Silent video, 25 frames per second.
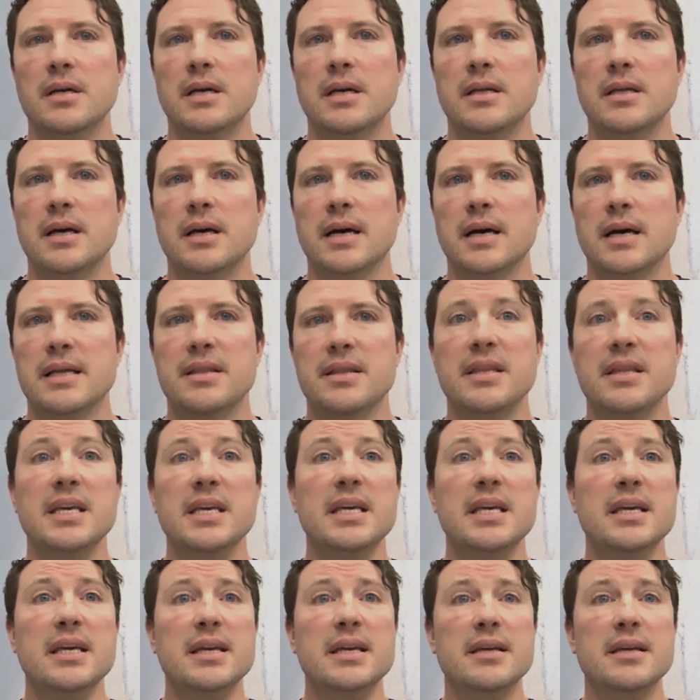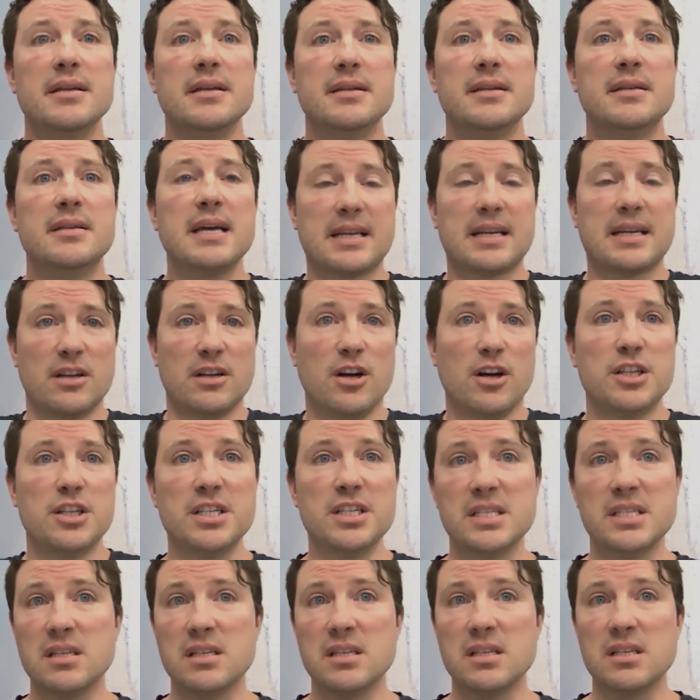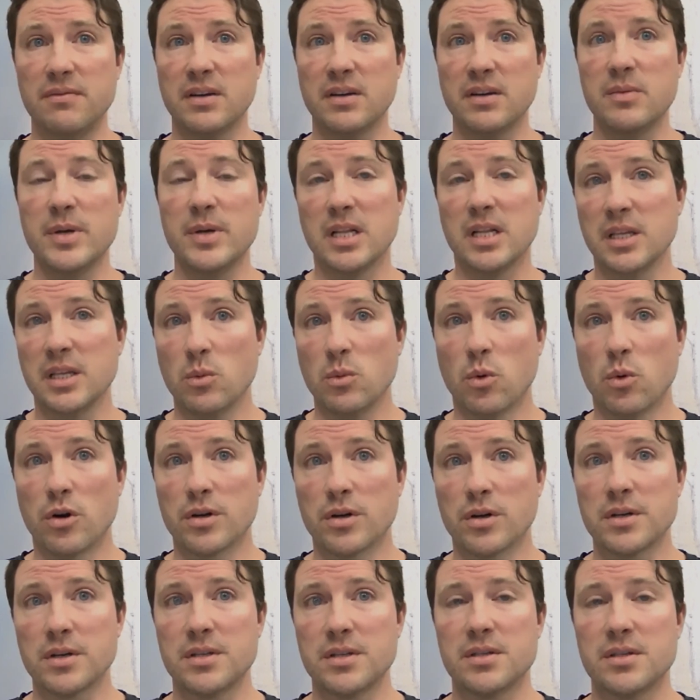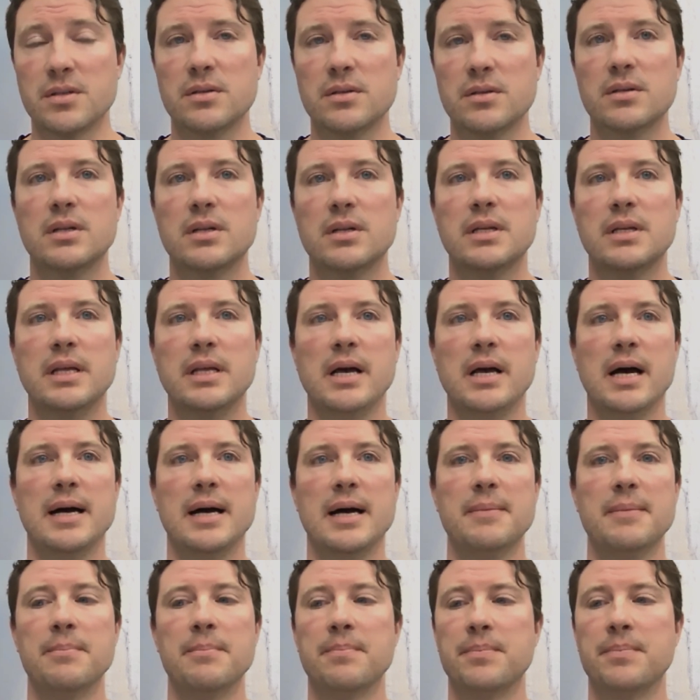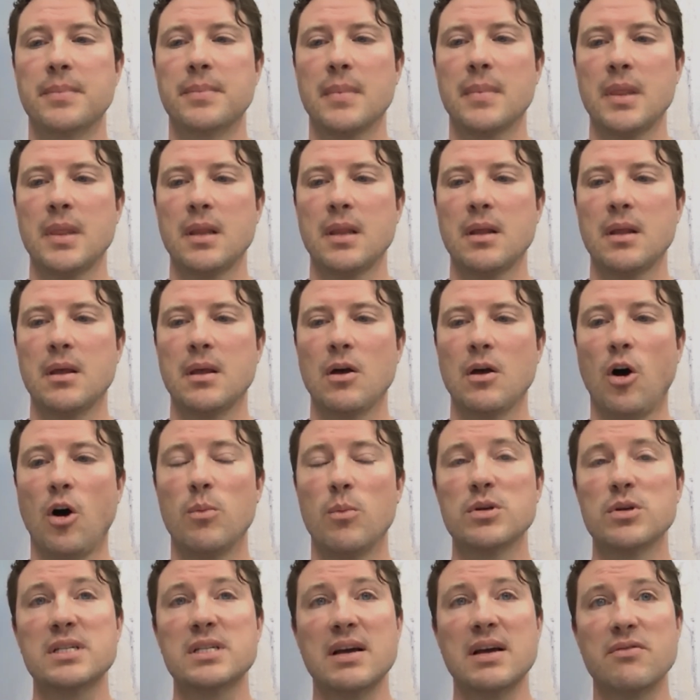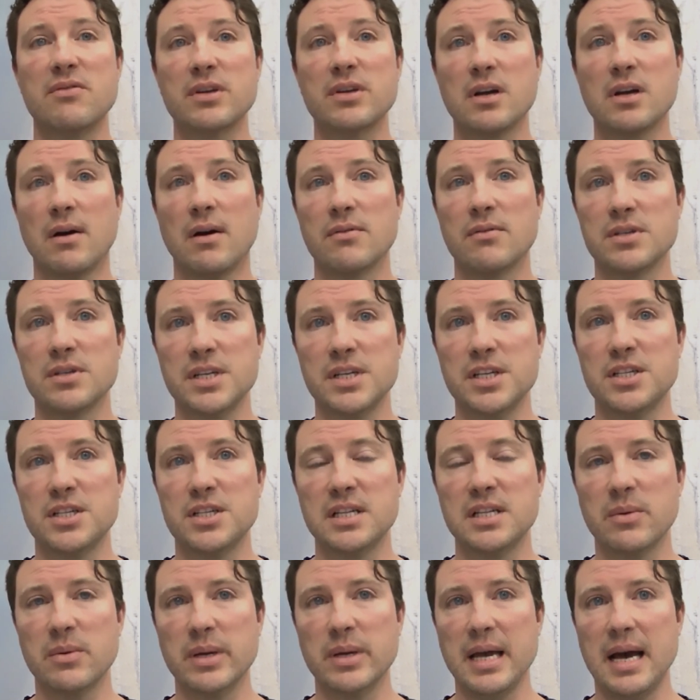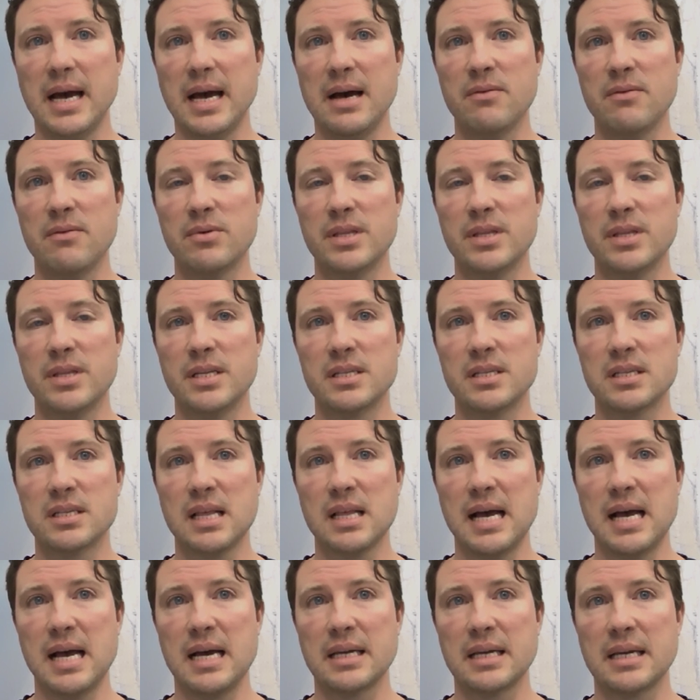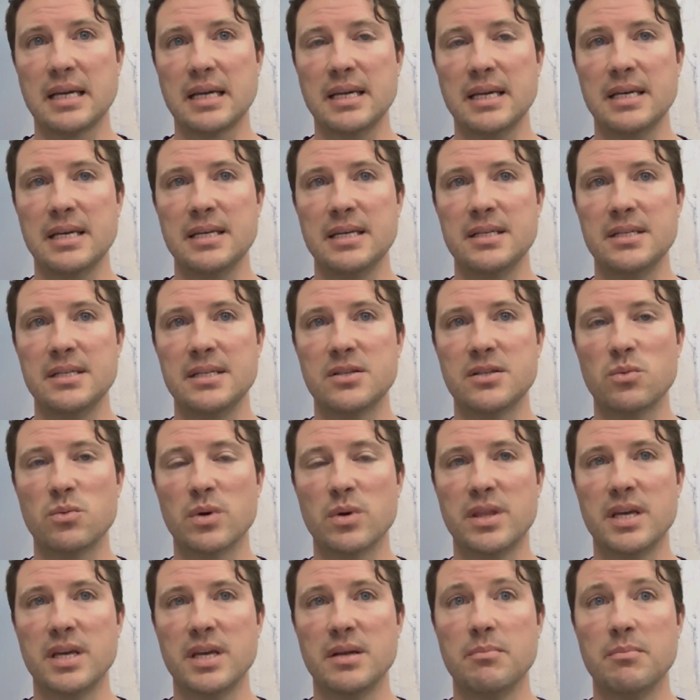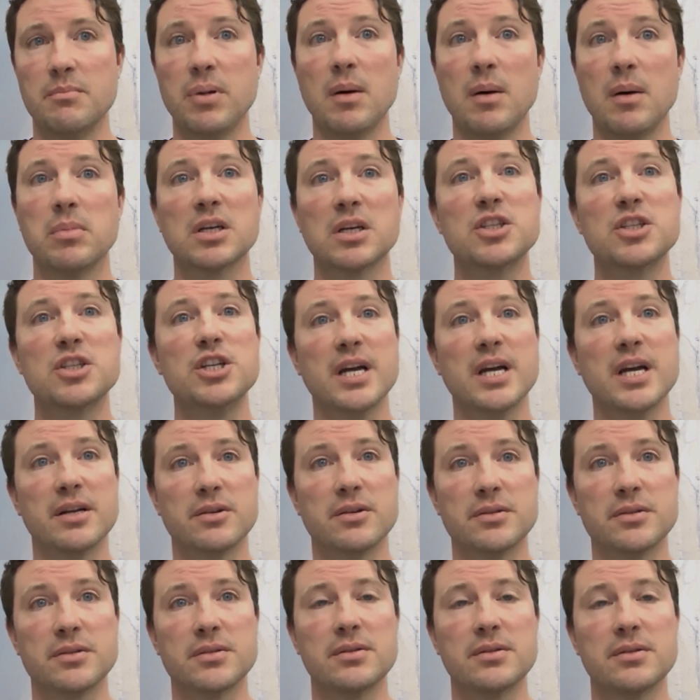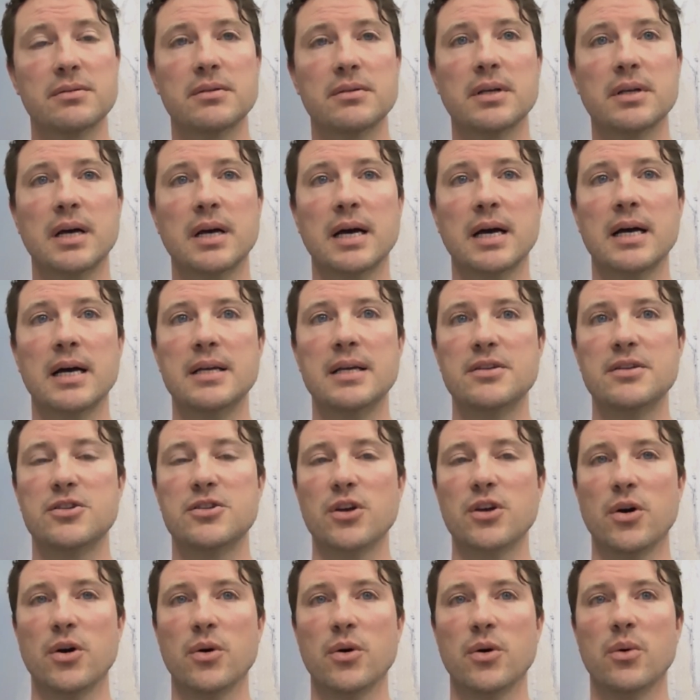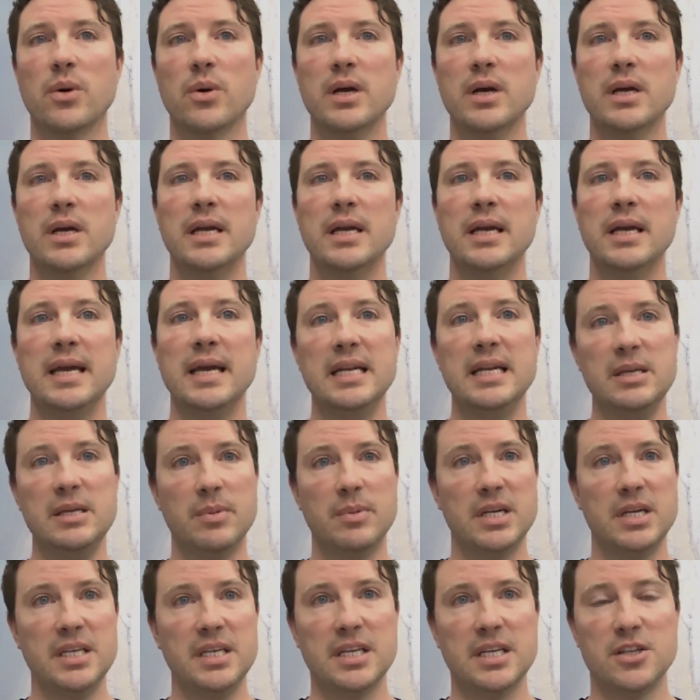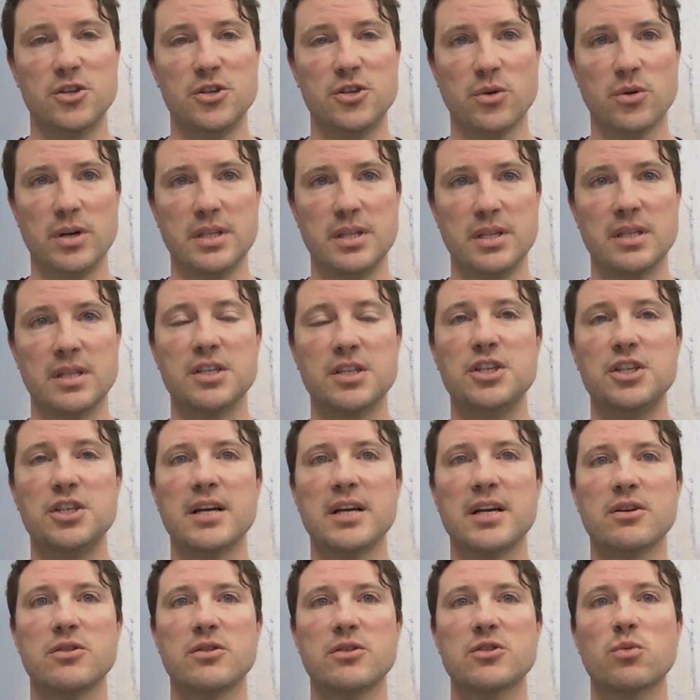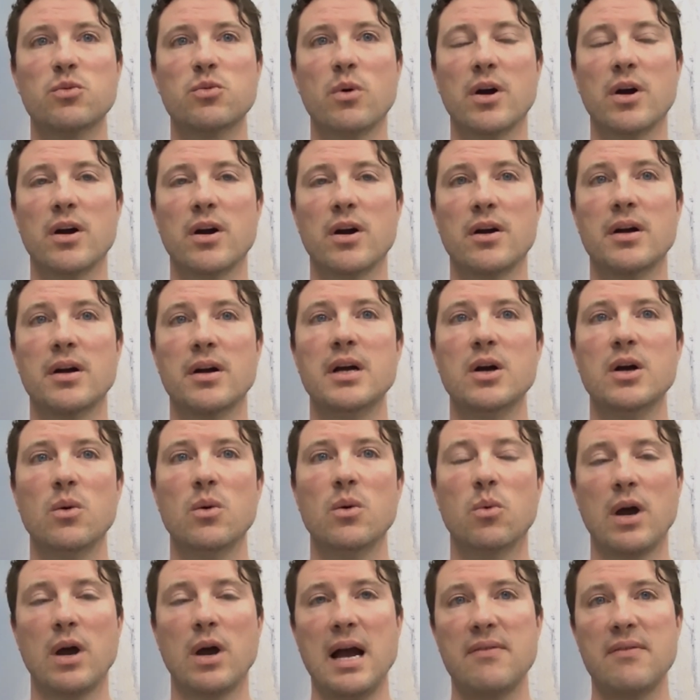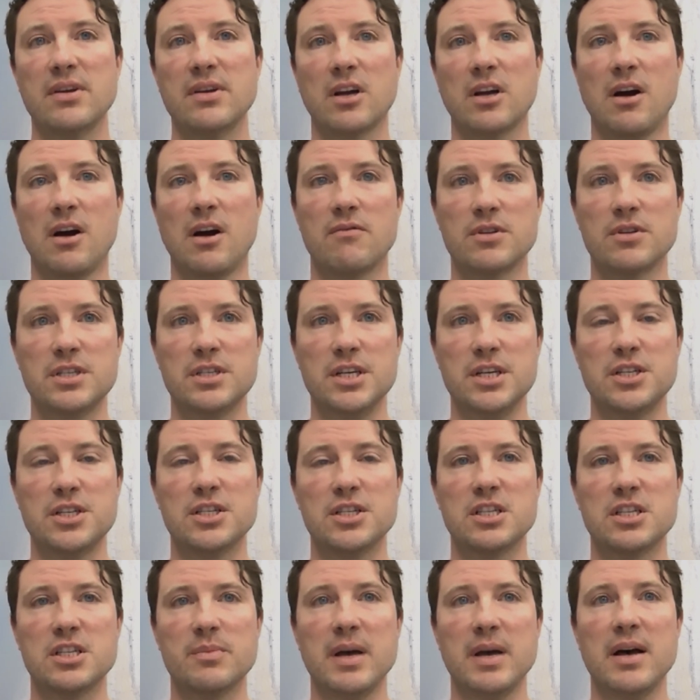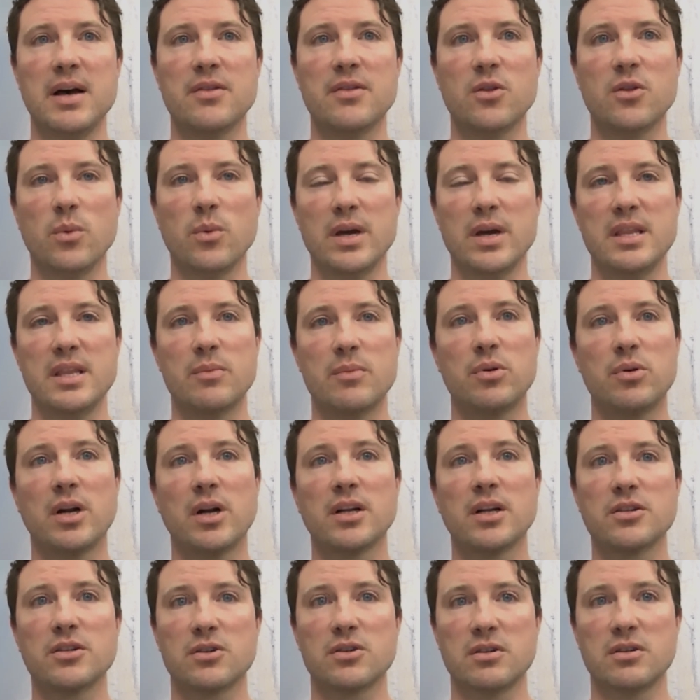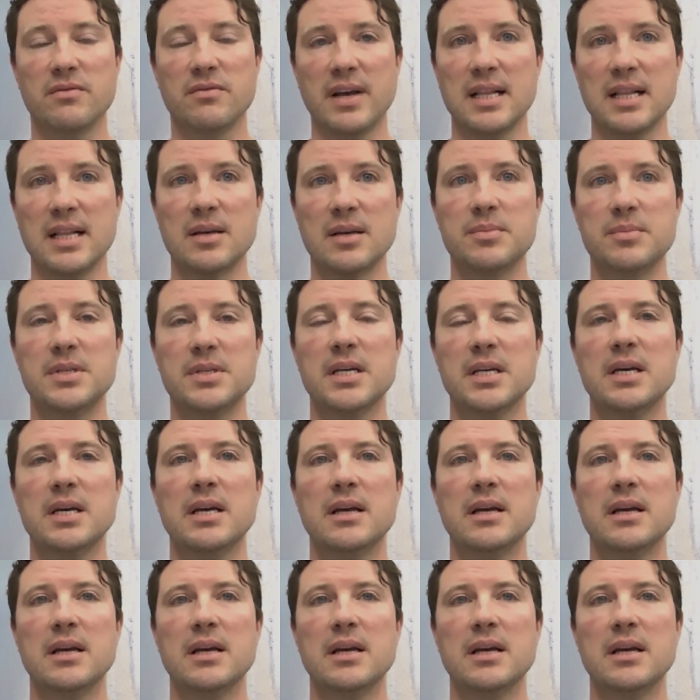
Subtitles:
the technology itself fundamentally works. Almost every conversation that we have within Slack is within public channels. So anybody can join the channels where we're having conversations about the way that products are developed.